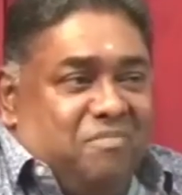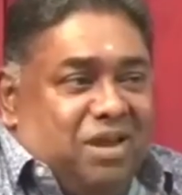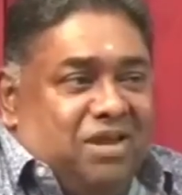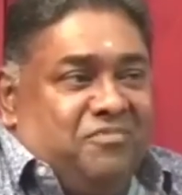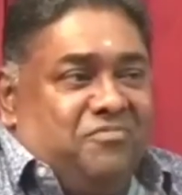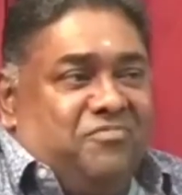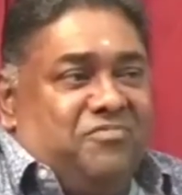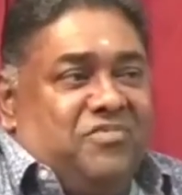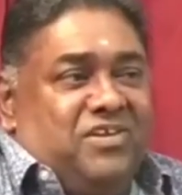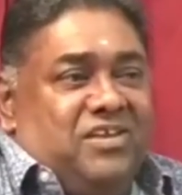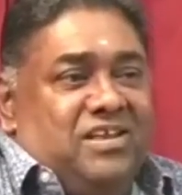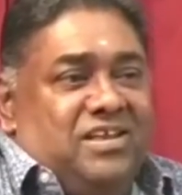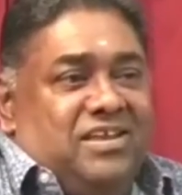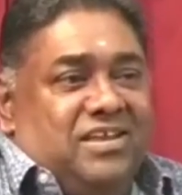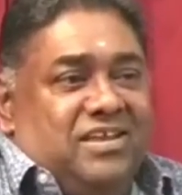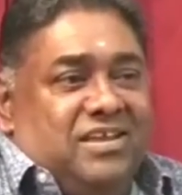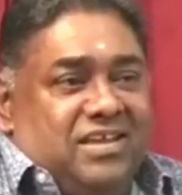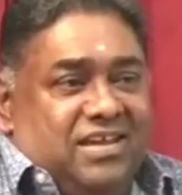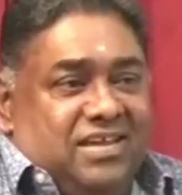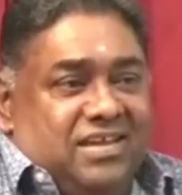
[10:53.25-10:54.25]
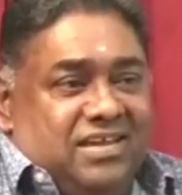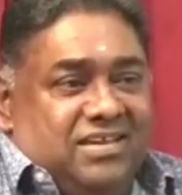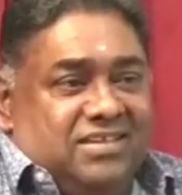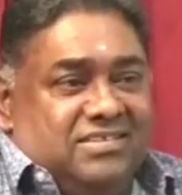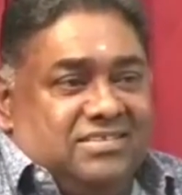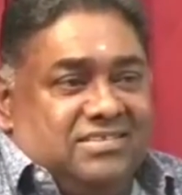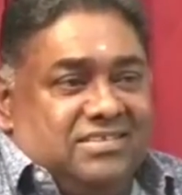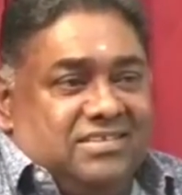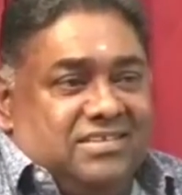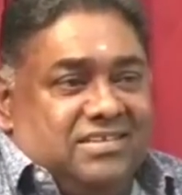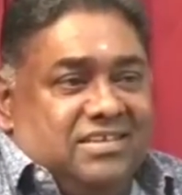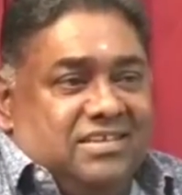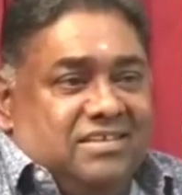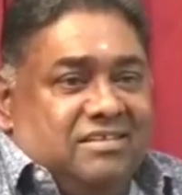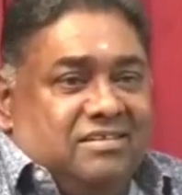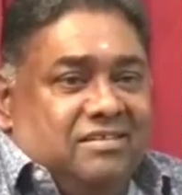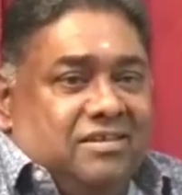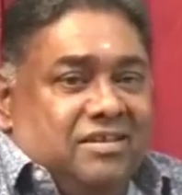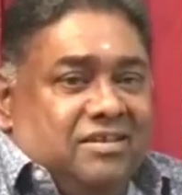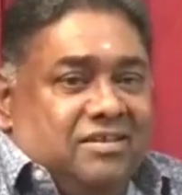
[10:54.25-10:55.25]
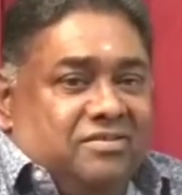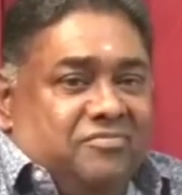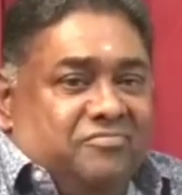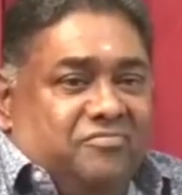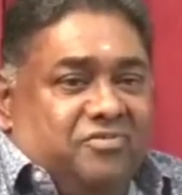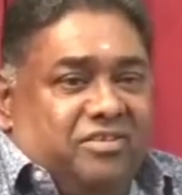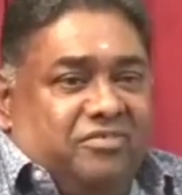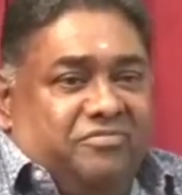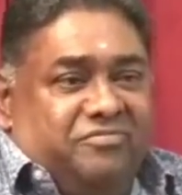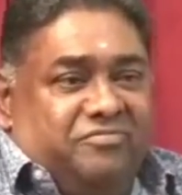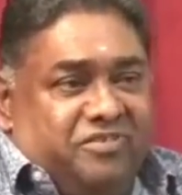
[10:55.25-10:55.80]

my feeling is, for the